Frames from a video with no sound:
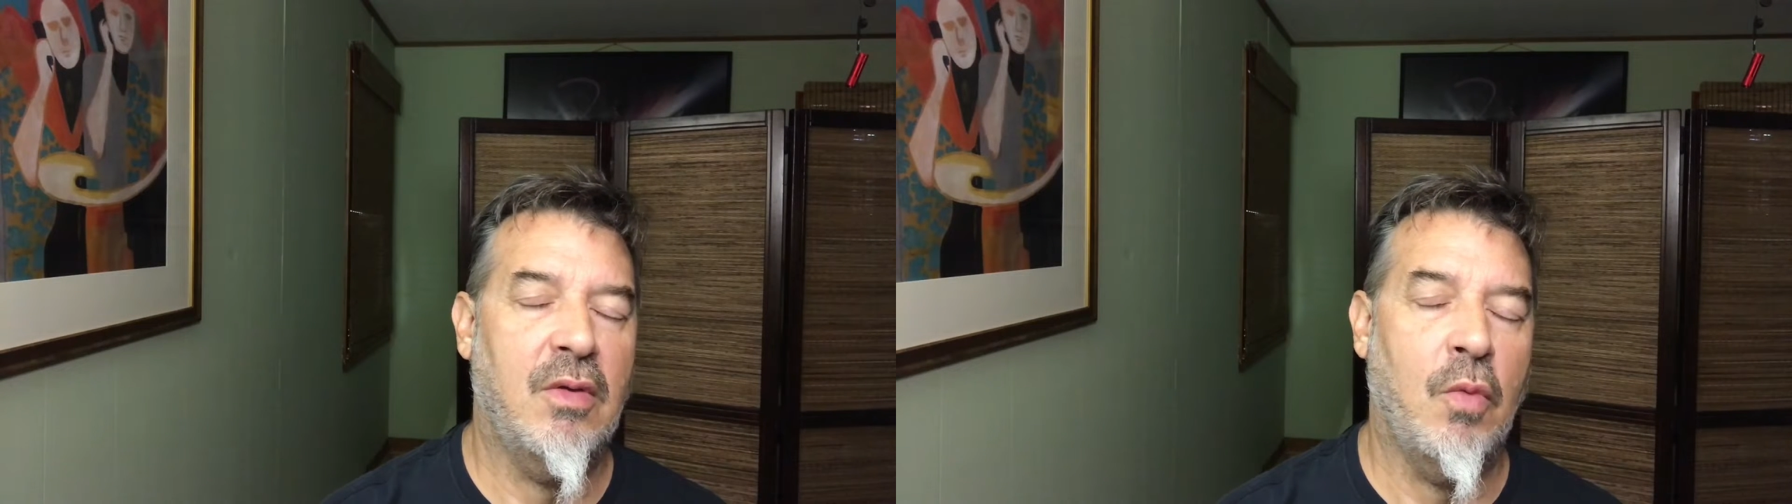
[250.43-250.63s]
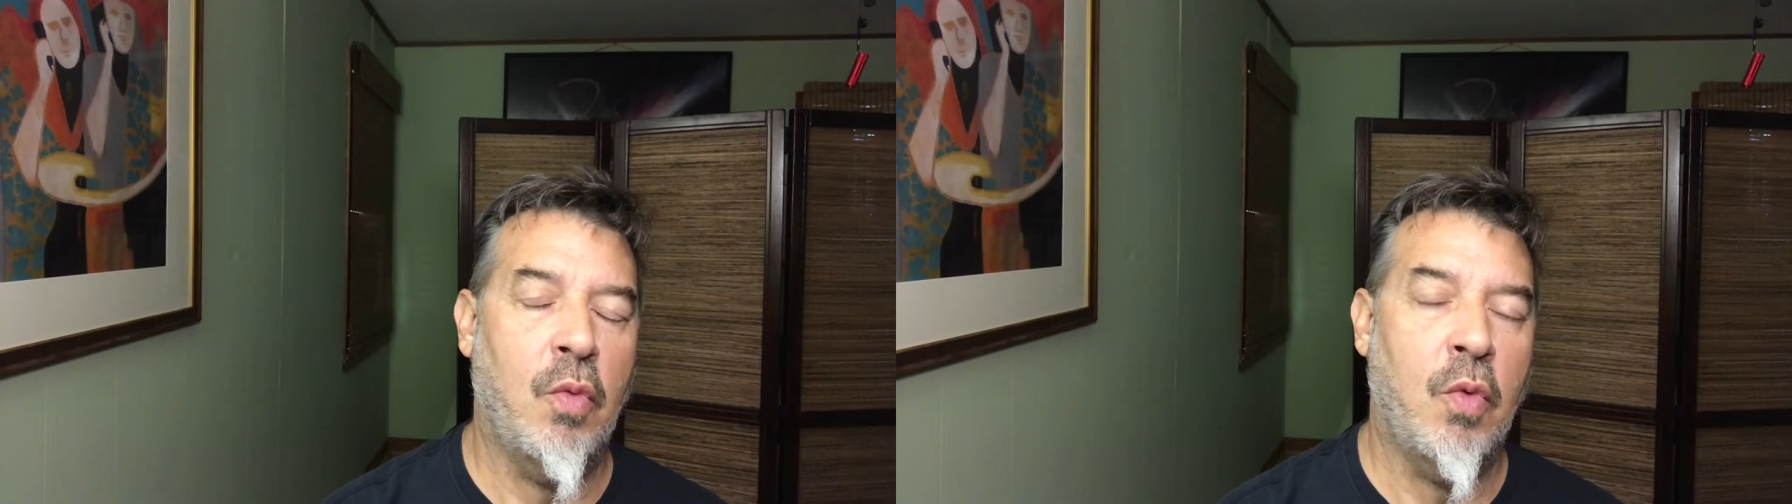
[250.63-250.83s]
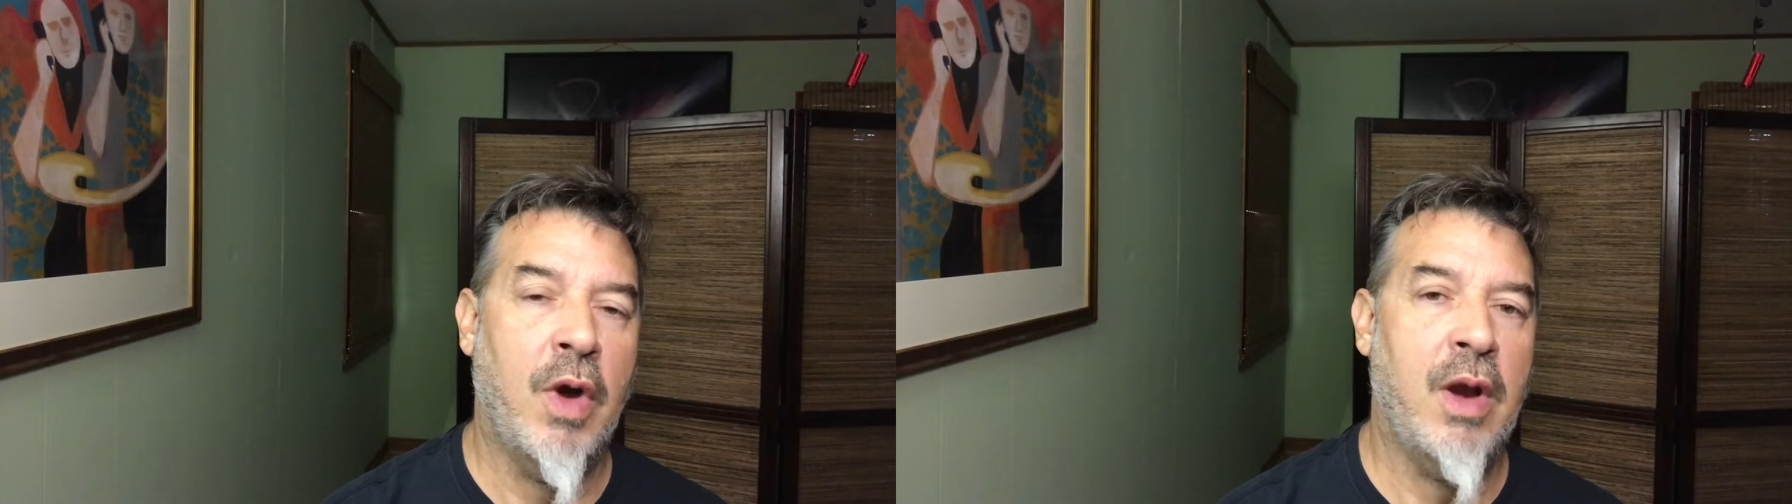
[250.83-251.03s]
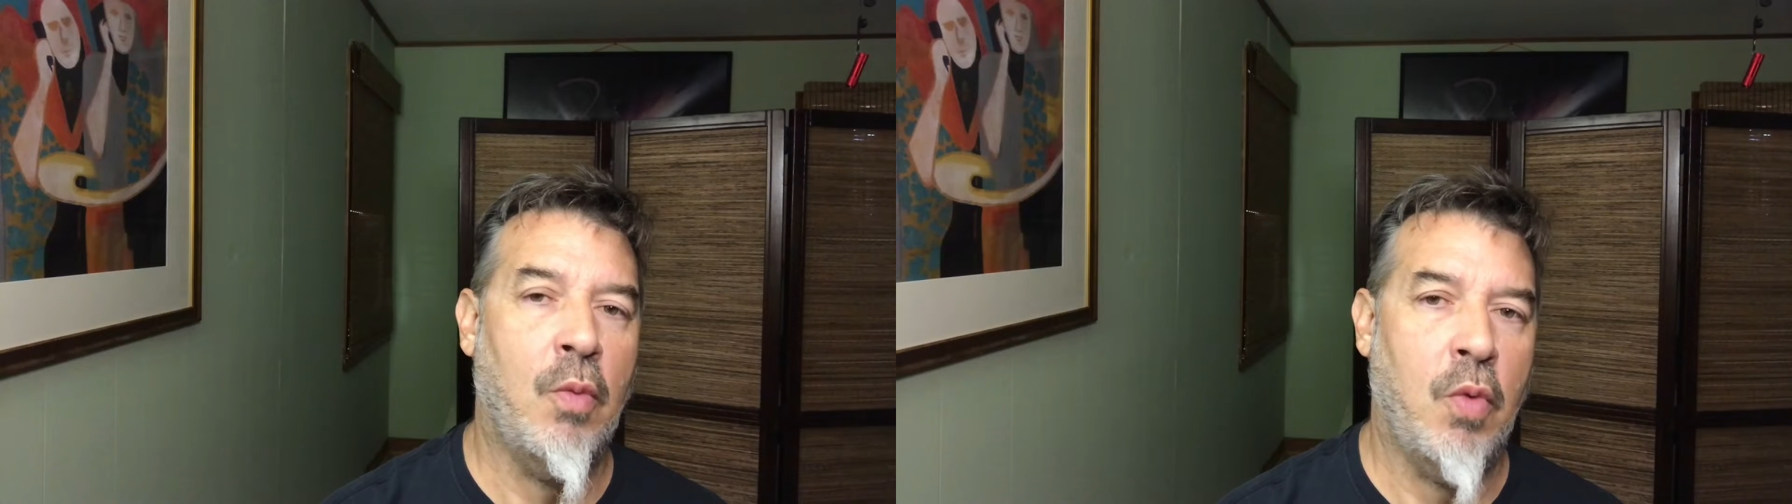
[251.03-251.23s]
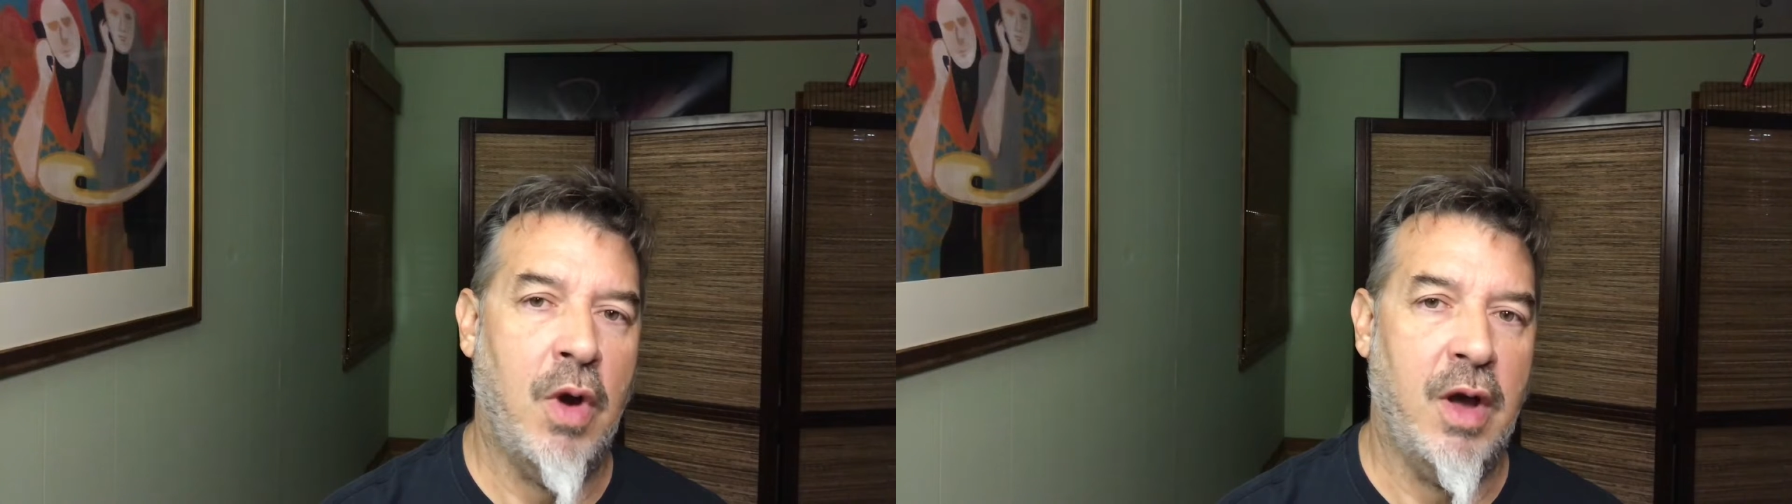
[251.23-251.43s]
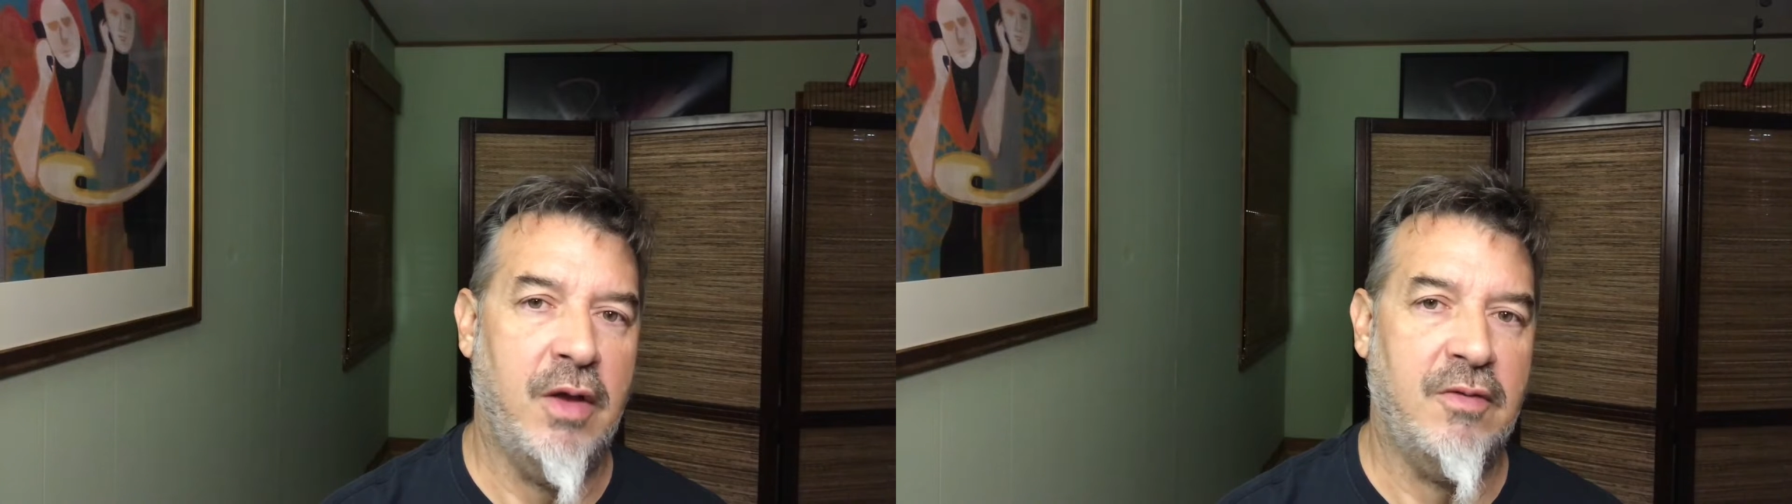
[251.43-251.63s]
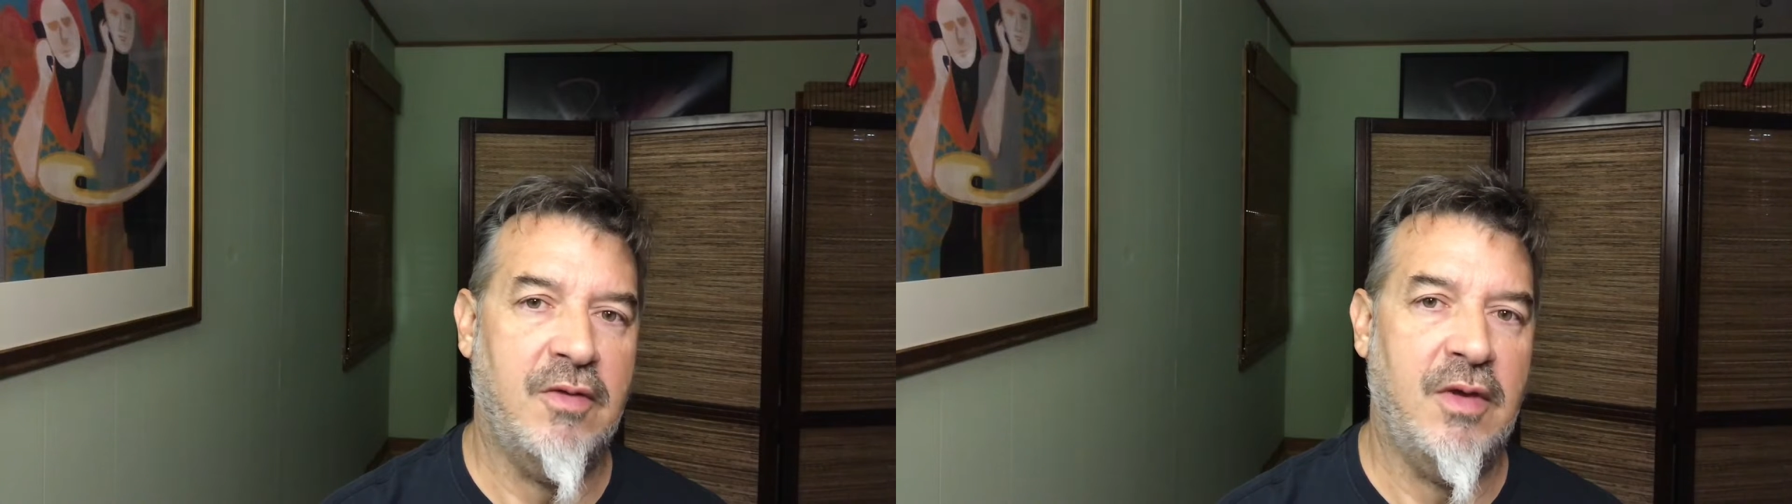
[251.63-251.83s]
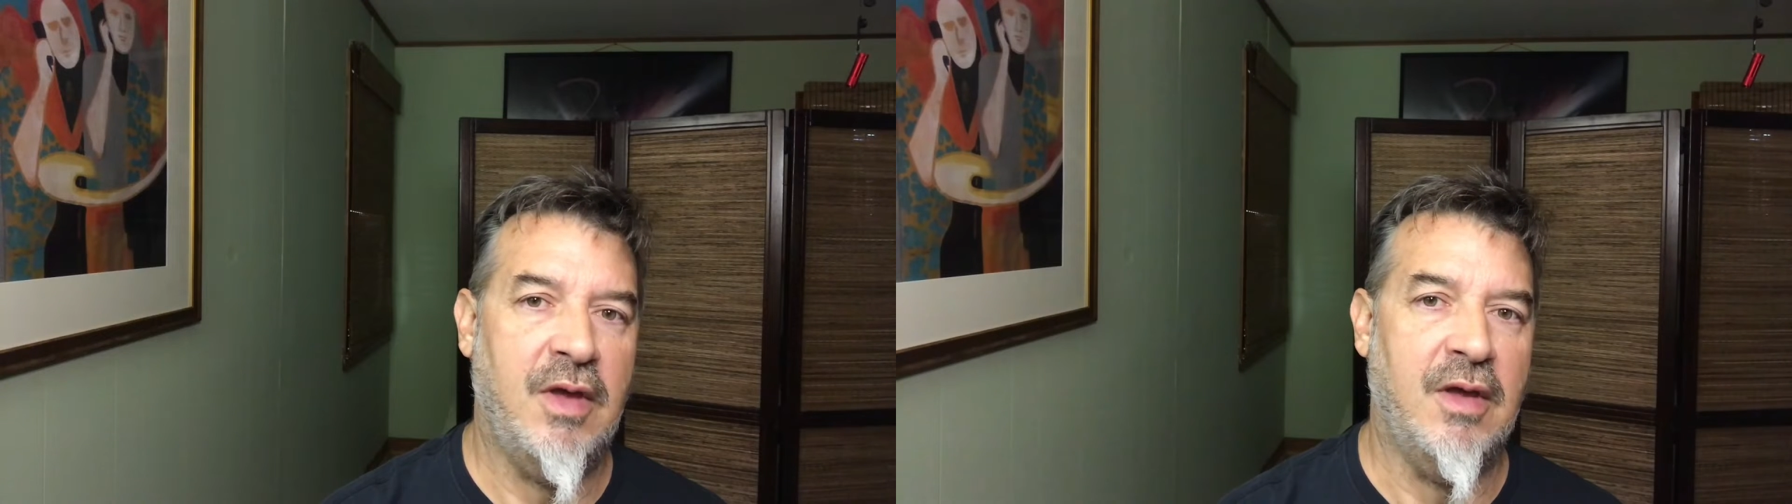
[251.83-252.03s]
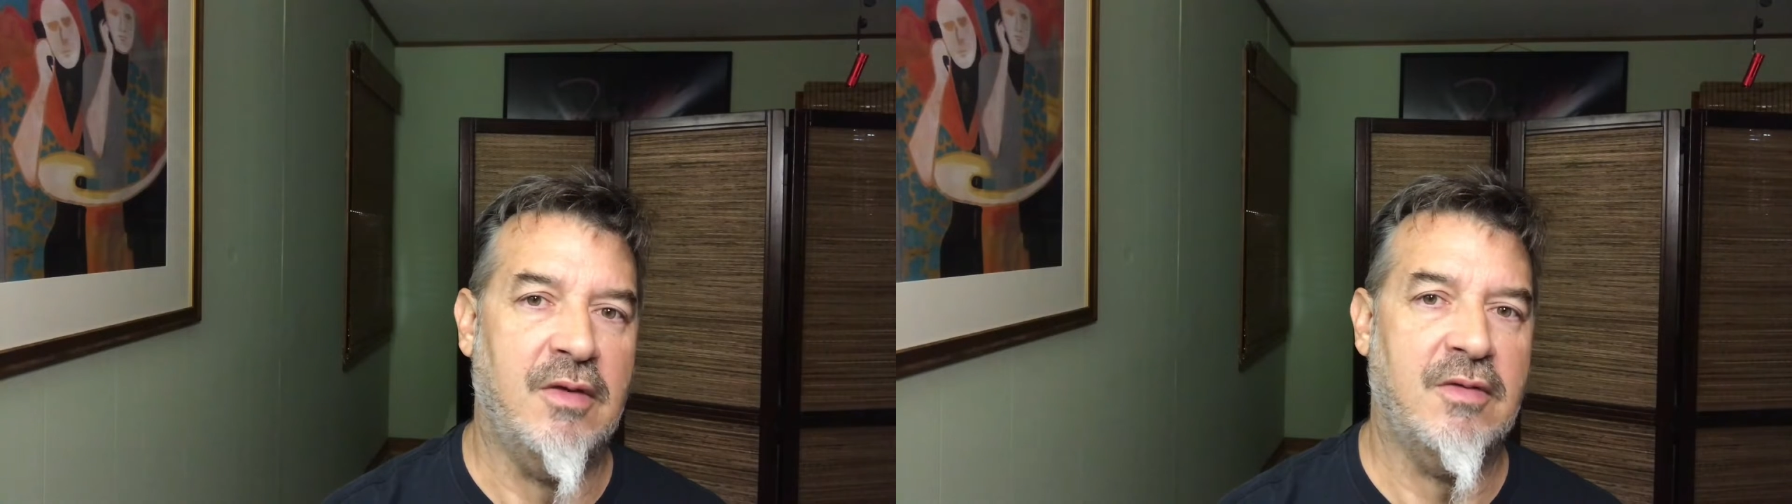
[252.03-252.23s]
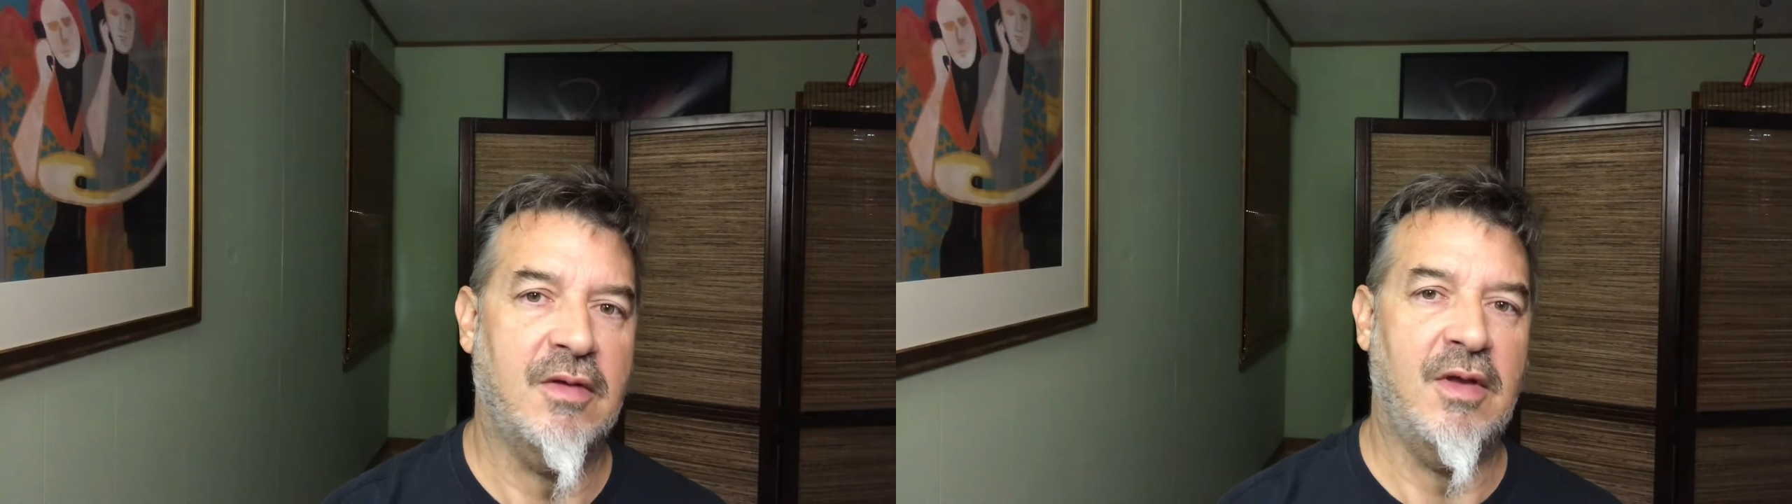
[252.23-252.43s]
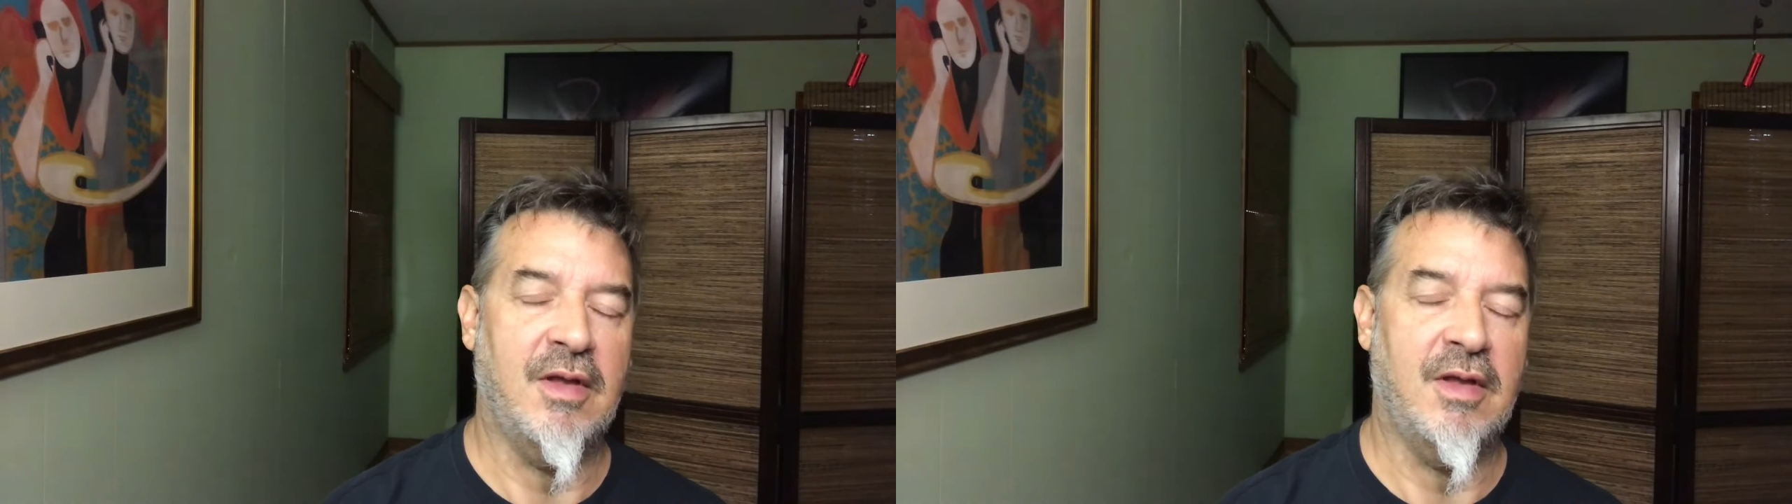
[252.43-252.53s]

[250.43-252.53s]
what it was is